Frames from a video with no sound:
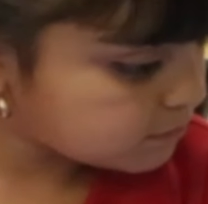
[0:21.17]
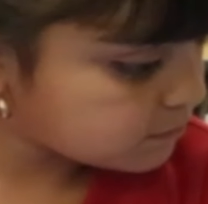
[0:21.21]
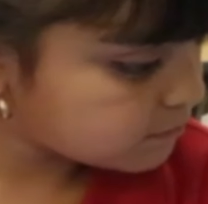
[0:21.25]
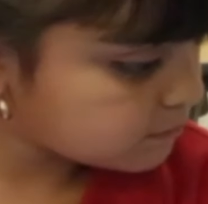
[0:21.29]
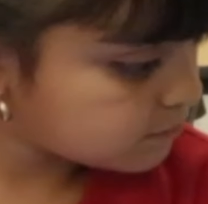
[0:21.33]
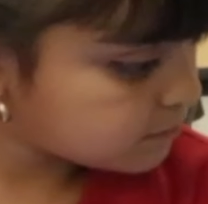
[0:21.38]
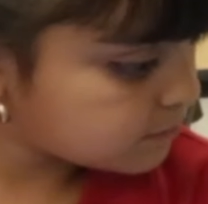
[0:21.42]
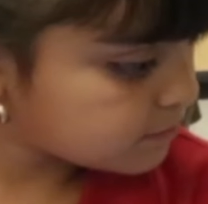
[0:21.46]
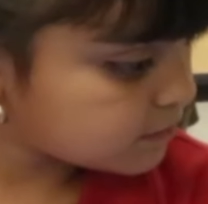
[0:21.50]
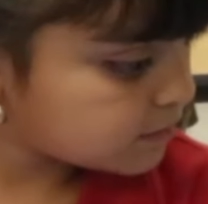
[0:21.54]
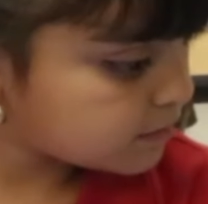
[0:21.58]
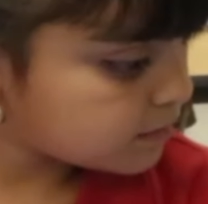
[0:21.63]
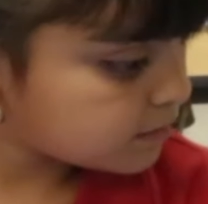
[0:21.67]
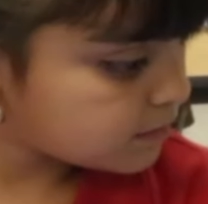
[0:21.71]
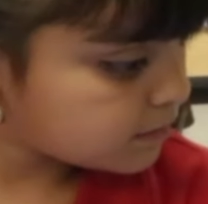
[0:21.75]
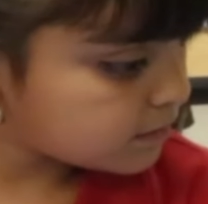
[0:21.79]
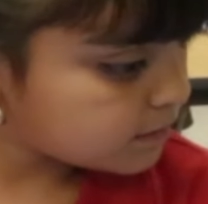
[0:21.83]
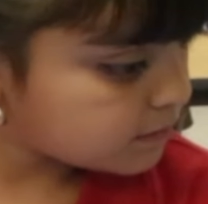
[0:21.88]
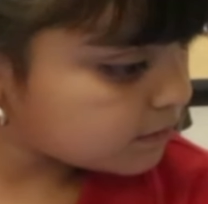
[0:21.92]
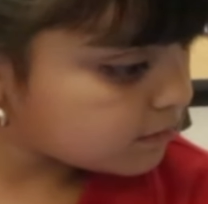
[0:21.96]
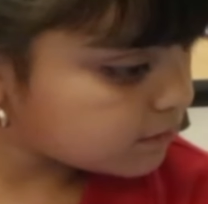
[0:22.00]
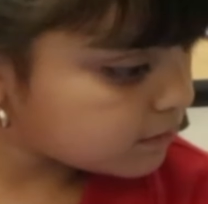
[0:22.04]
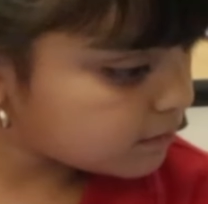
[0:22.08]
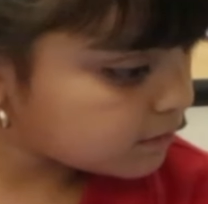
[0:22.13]

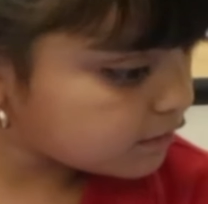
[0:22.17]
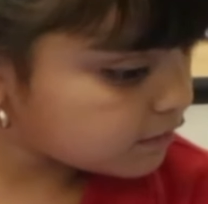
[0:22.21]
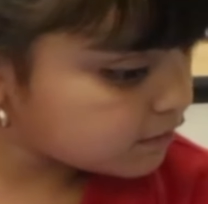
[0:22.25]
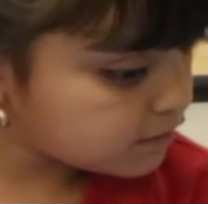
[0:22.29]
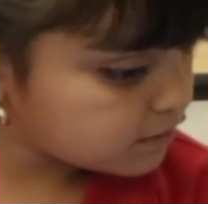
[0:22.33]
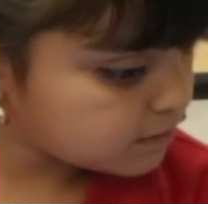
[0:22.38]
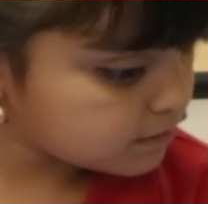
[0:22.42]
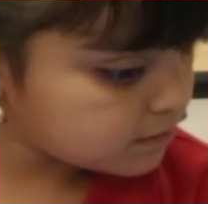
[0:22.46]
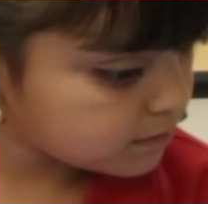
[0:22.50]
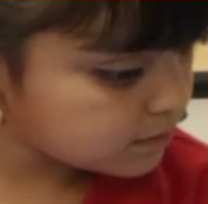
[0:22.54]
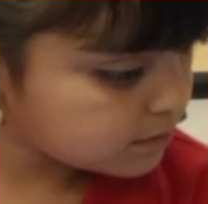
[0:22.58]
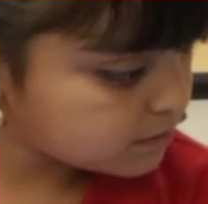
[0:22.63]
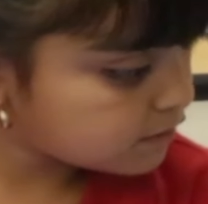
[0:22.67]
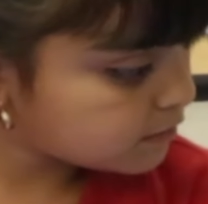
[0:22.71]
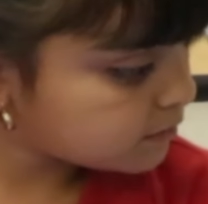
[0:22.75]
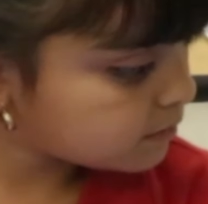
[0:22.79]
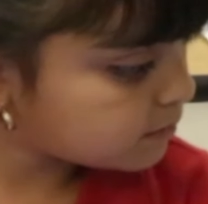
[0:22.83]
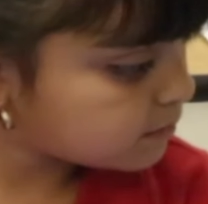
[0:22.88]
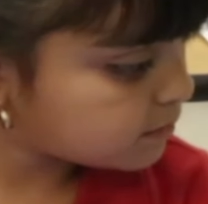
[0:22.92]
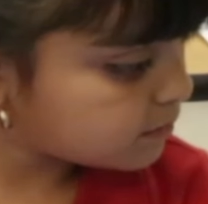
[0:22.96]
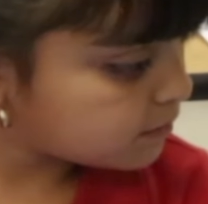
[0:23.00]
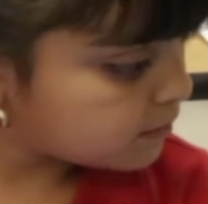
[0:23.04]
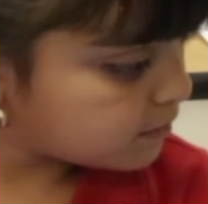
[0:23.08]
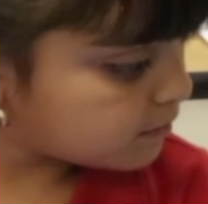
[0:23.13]

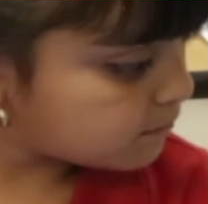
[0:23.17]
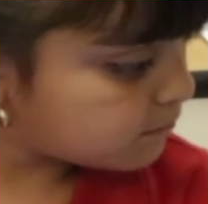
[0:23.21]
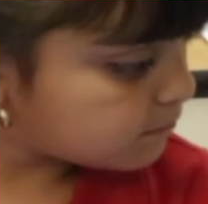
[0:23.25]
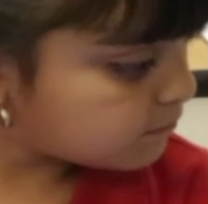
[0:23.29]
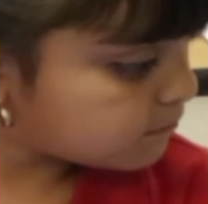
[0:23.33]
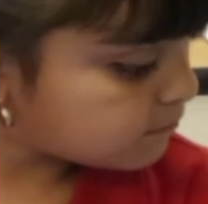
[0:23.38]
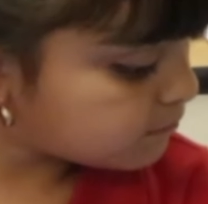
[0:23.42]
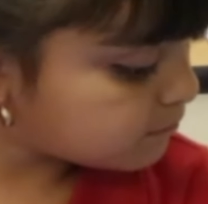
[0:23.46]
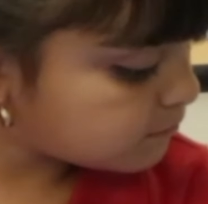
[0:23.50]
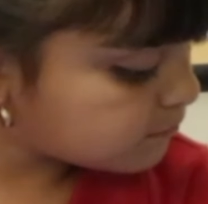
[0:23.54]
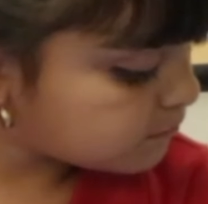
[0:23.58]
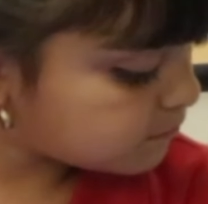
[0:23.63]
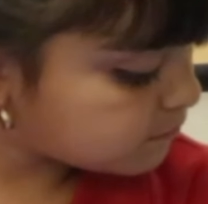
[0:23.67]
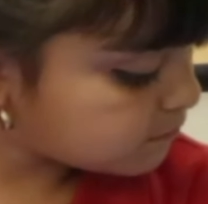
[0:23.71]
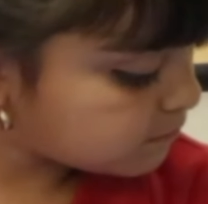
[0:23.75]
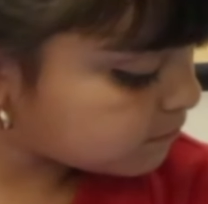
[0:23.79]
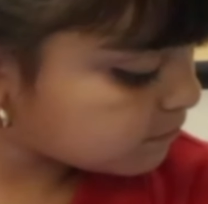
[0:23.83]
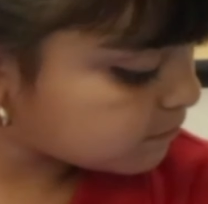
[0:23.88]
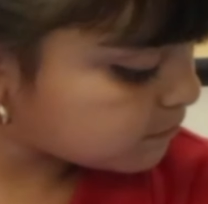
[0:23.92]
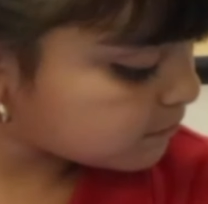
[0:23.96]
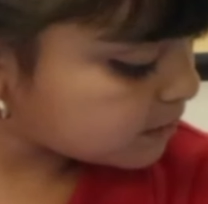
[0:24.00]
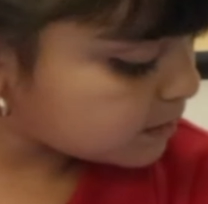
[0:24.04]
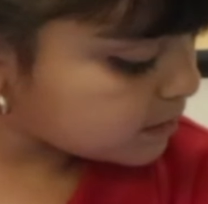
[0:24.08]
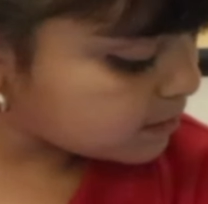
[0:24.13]

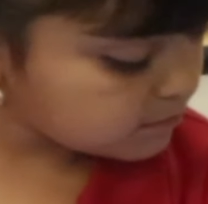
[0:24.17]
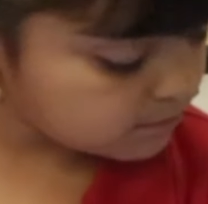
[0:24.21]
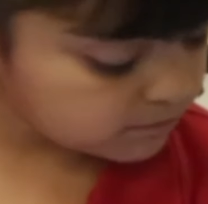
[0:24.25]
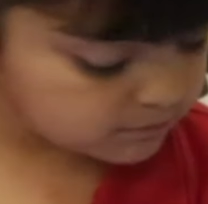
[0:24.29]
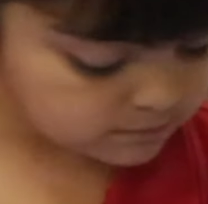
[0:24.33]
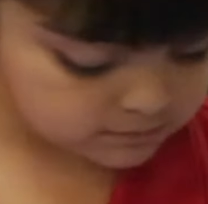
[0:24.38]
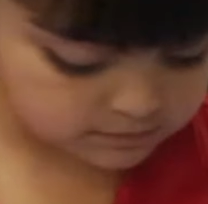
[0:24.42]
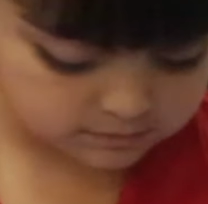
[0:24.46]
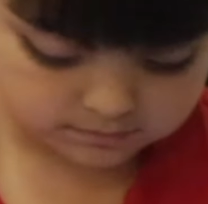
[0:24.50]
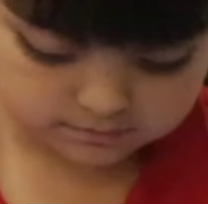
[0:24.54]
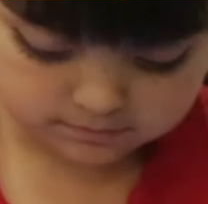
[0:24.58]
No words are spoken by the person on screen.